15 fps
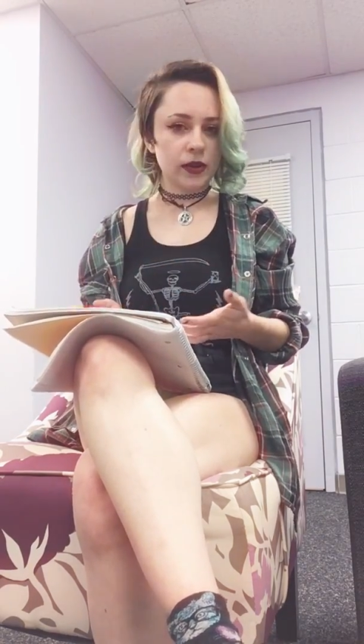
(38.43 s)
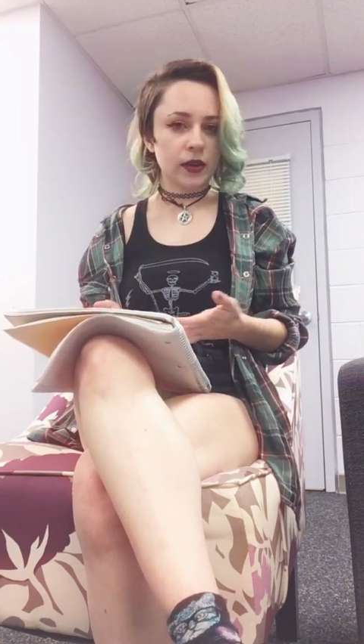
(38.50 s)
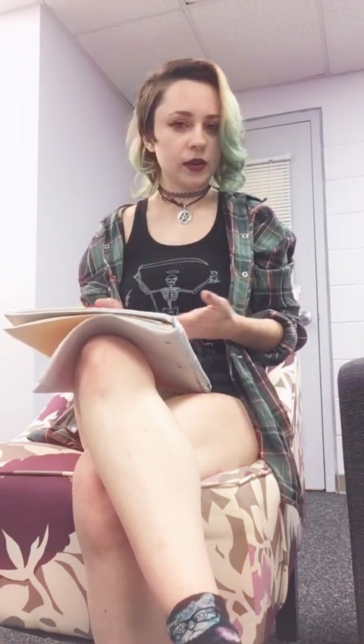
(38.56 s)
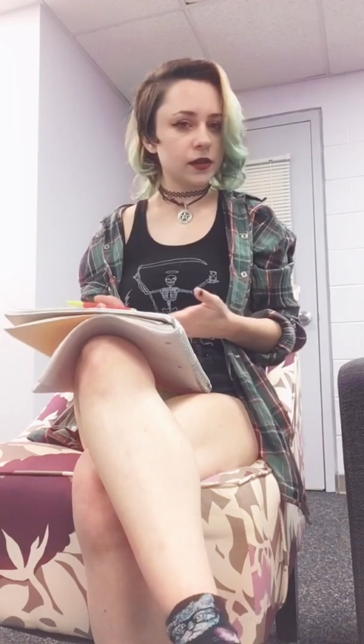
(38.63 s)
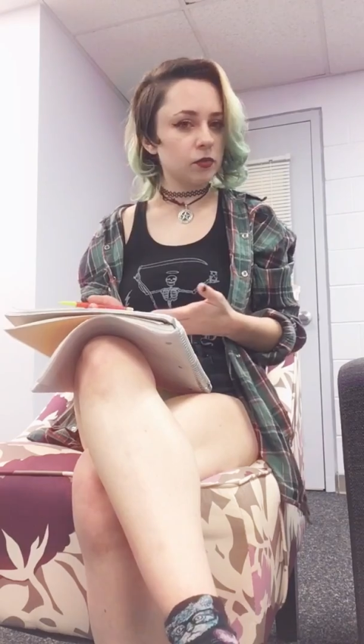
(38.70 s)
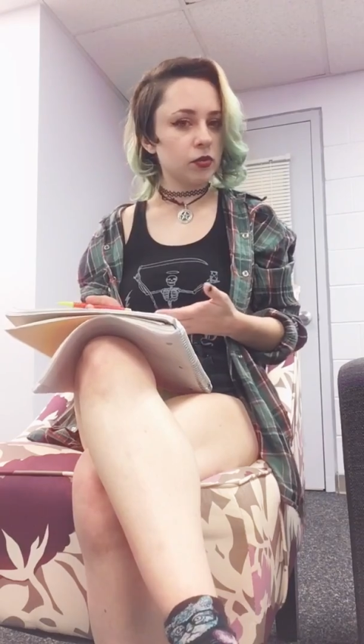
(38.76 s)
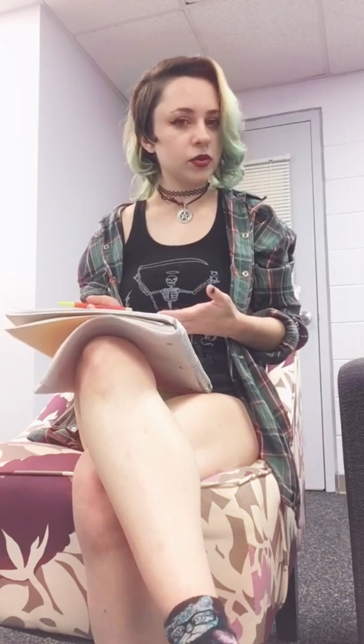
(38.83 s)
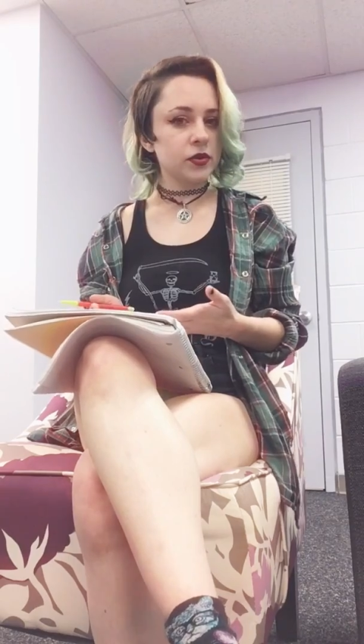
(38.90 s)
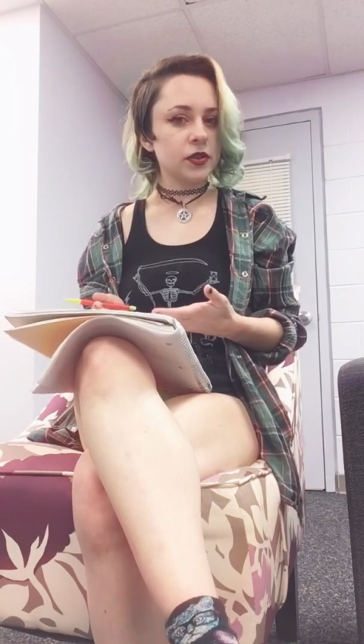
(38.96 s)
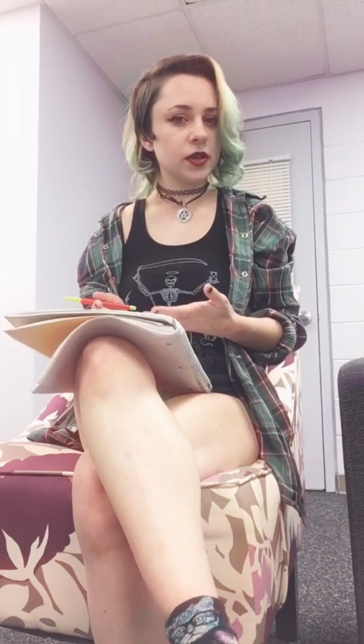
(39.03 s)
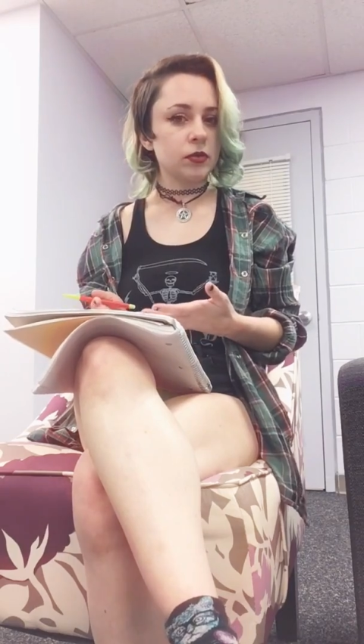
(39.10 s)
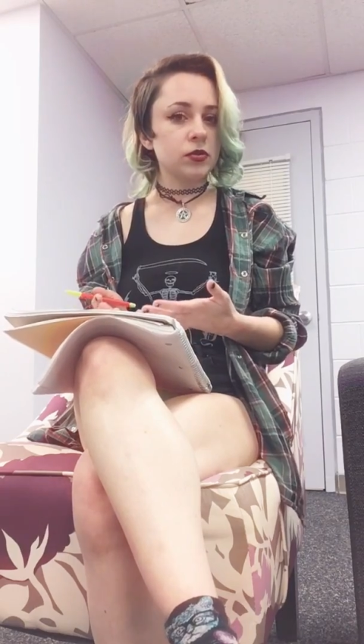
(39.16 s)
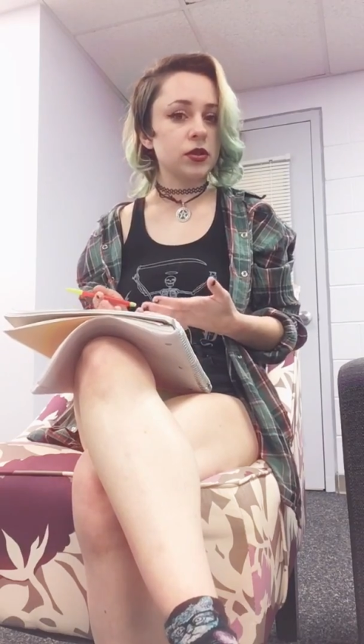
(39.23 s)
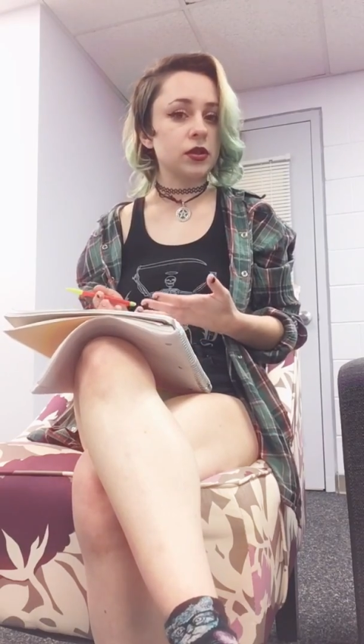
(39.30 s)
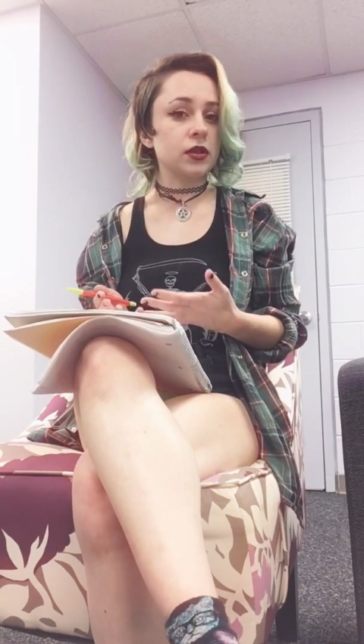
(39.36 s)
that's a
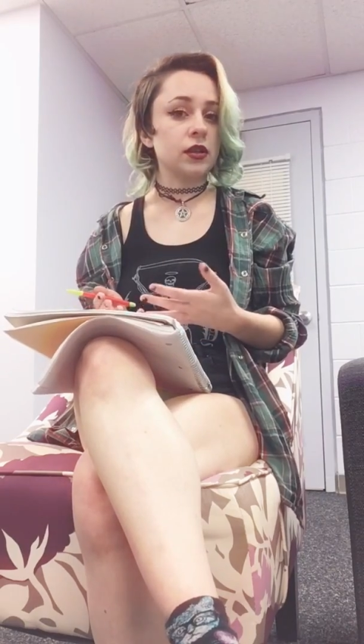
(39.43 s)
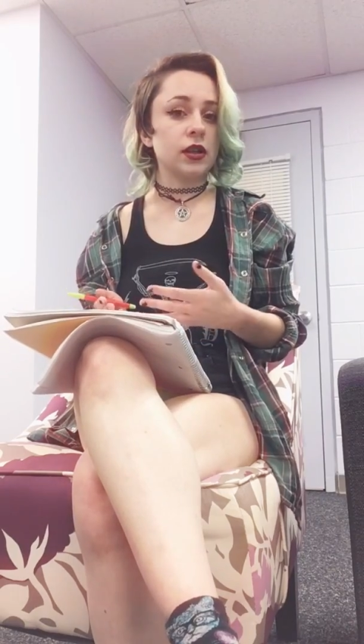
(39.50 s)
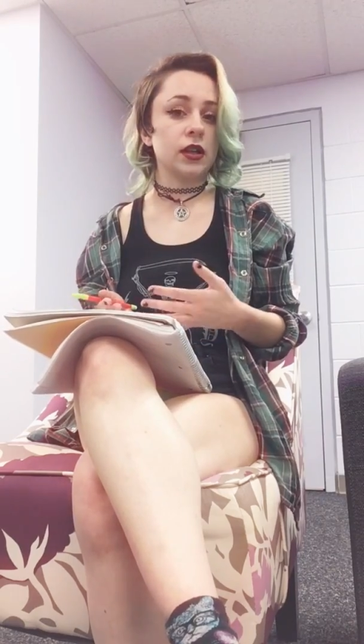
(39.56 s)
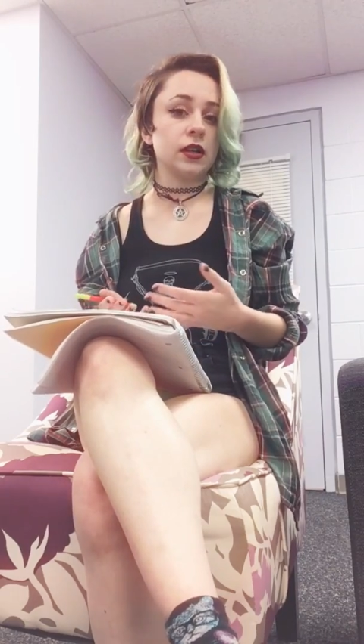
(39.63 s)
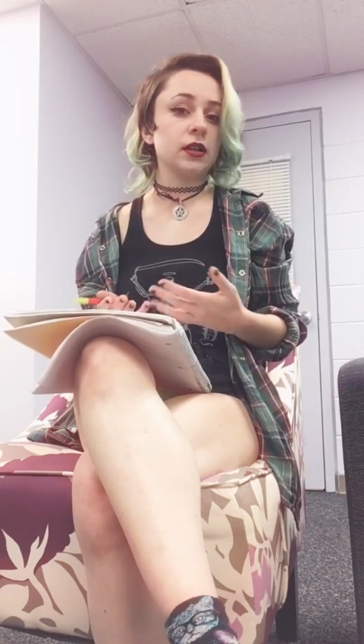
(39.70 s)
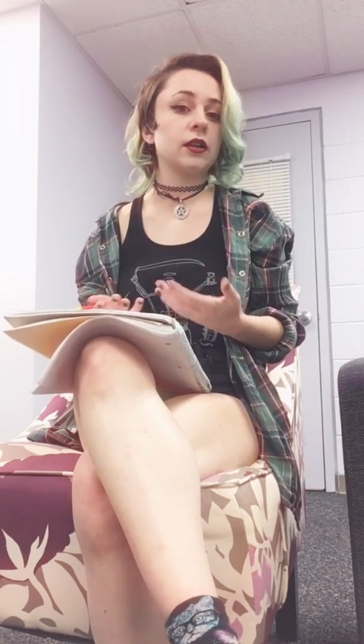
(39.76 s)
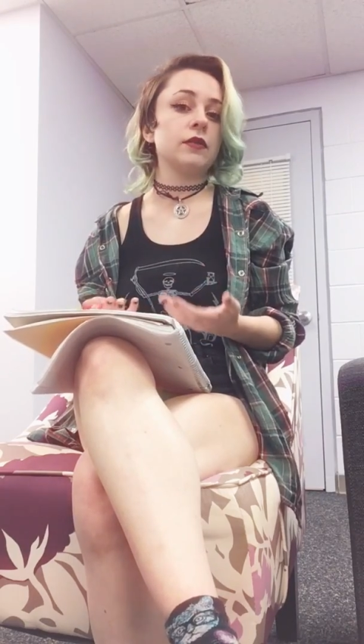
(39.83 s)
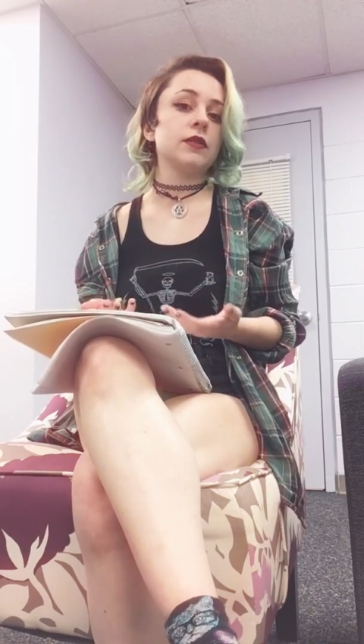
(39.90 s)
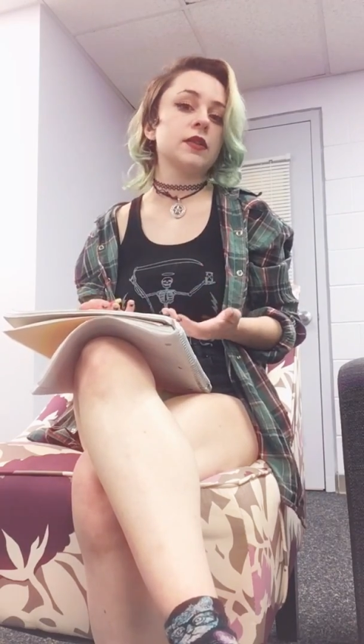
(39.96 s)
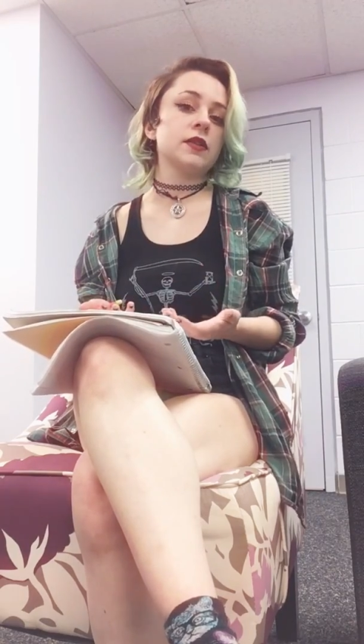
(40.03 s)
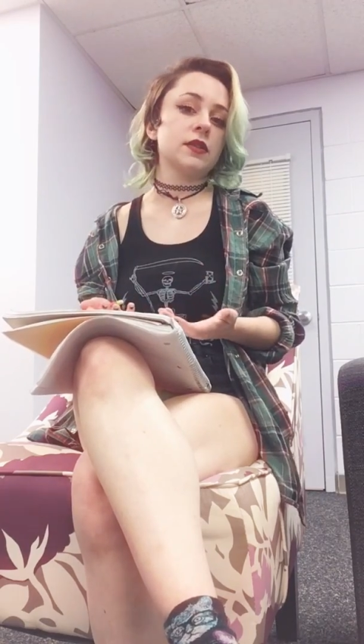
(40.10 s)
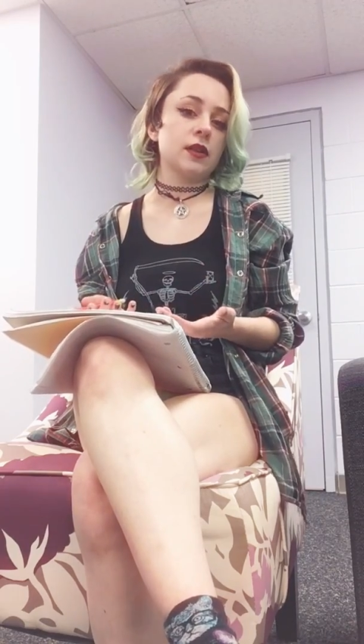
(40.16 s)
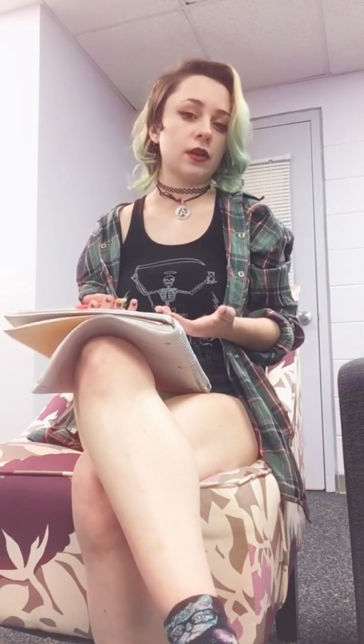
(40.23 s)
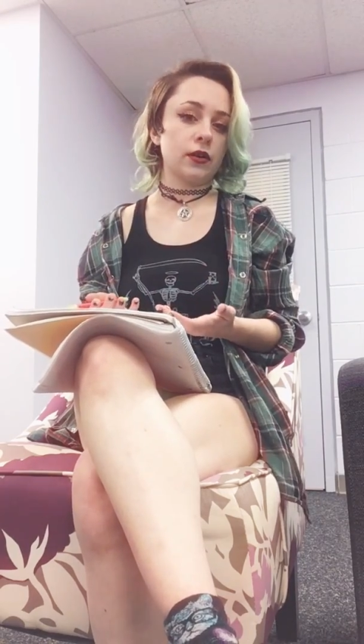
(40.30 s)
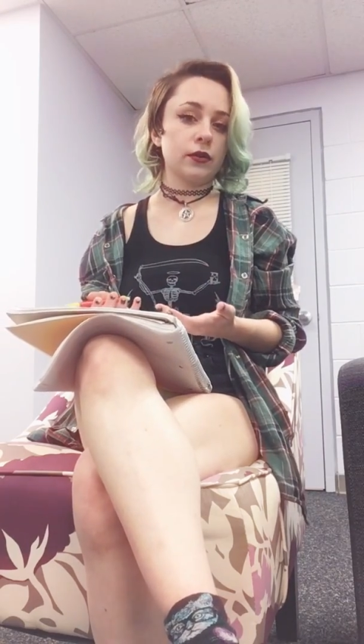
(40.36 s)
perception in and of
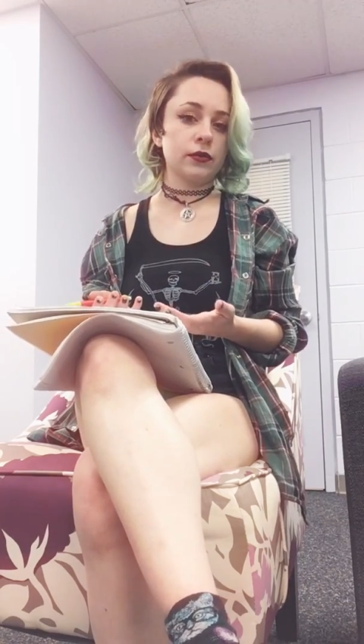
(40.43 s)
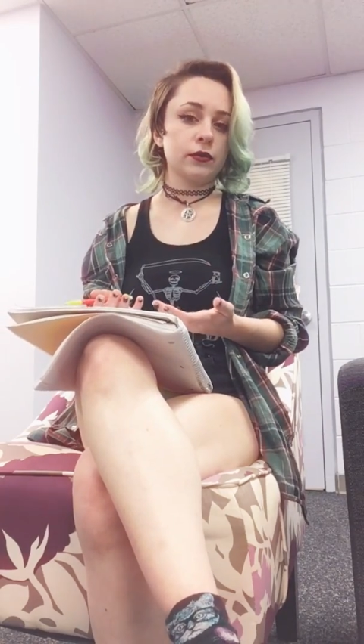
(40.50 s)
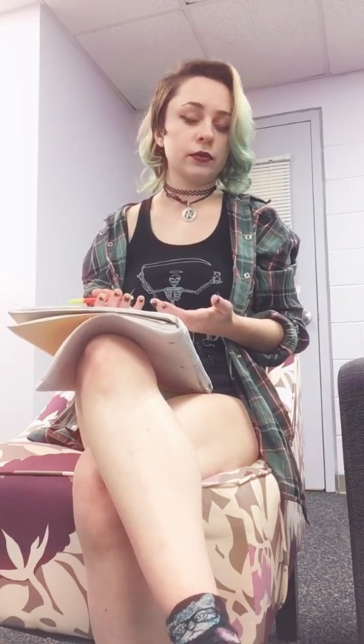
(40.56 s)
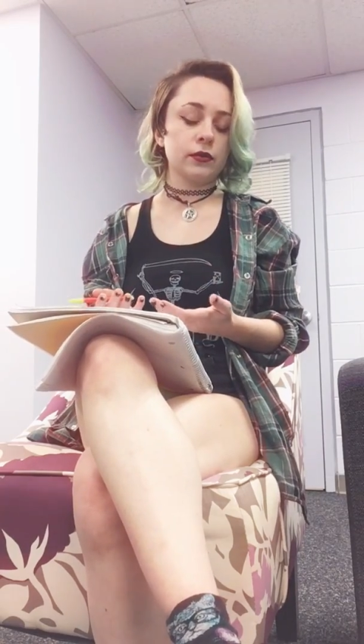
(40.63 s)
itself.